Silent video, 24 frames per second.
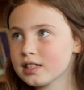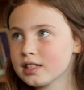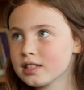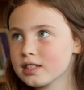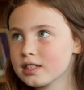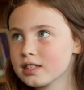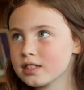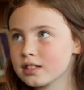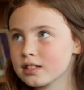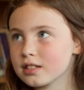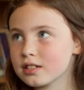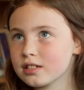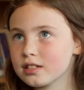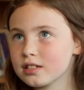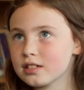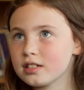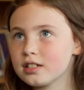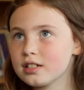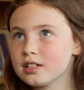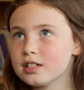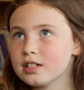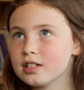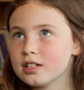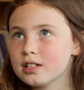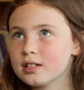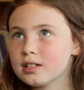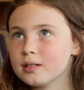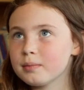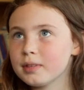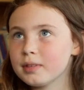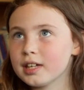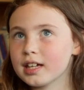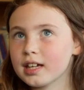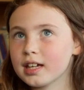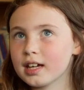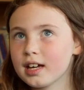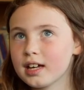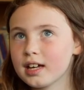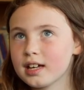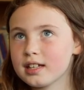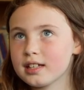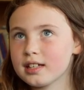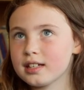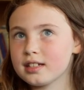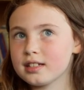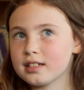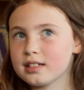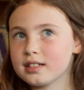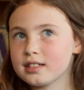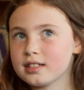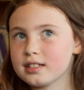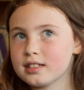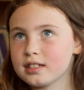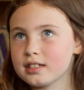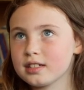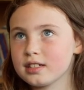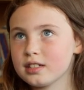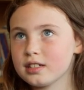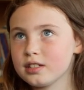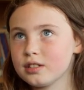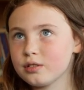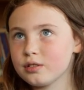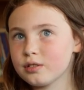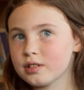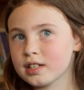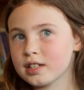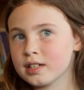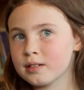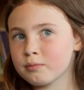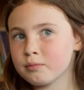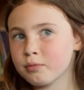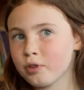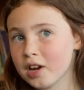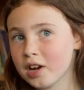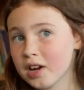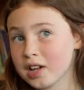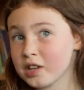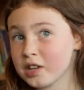it's good because you can pray